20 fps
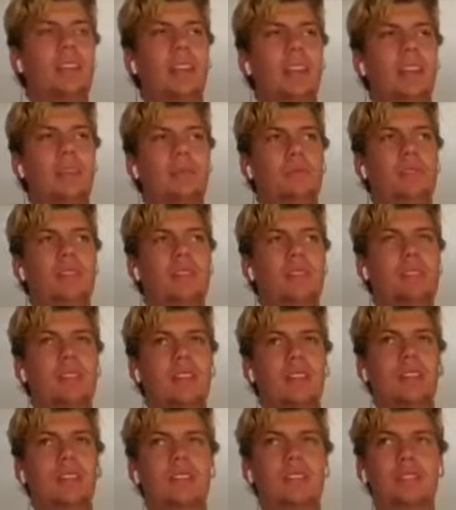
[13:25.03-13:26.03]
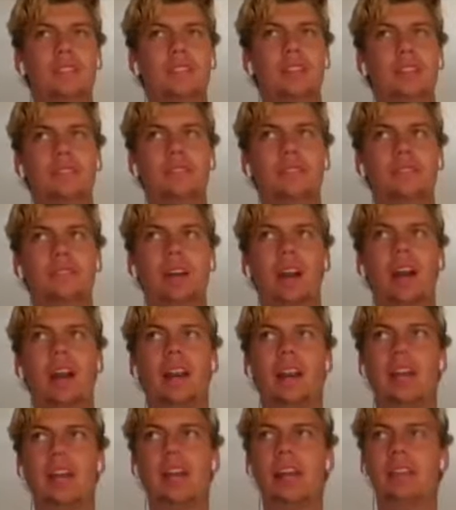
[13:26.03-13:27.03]
And then Wednesday, Thursday,
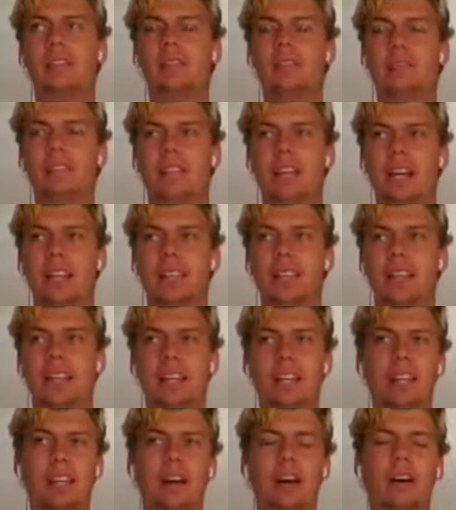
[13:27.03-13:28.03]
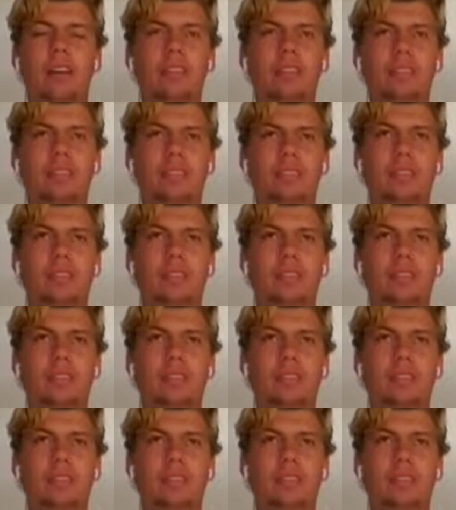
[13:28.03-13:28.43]
Friday, we got to hang out.